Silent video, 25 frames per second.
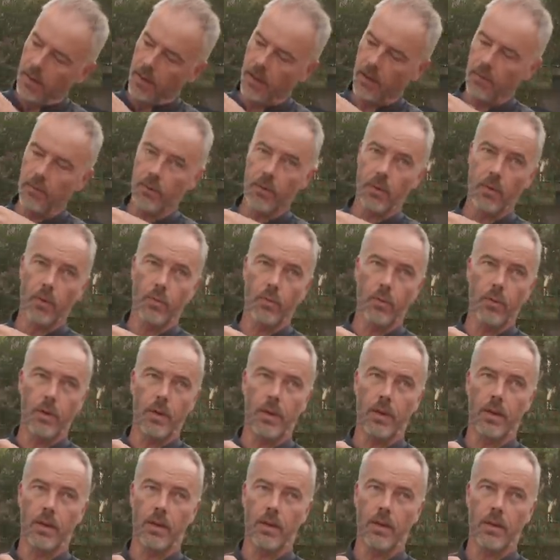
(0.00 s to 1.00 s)
And what do we
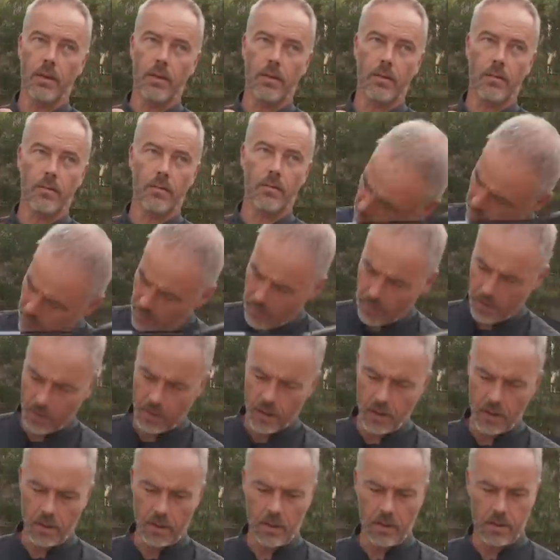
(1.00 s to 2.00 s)
get here? I
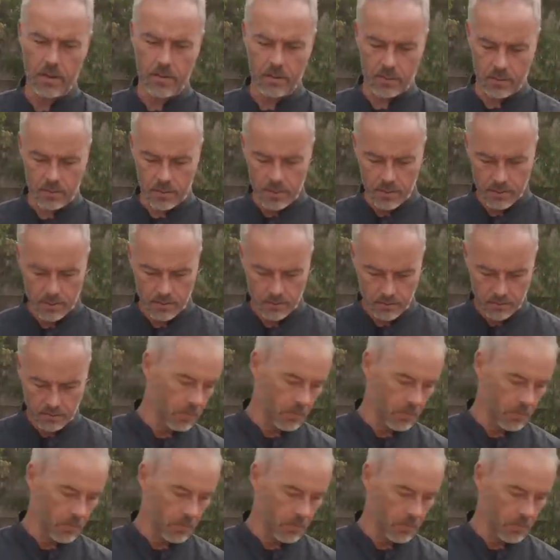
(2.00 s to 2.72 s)
think that's all now.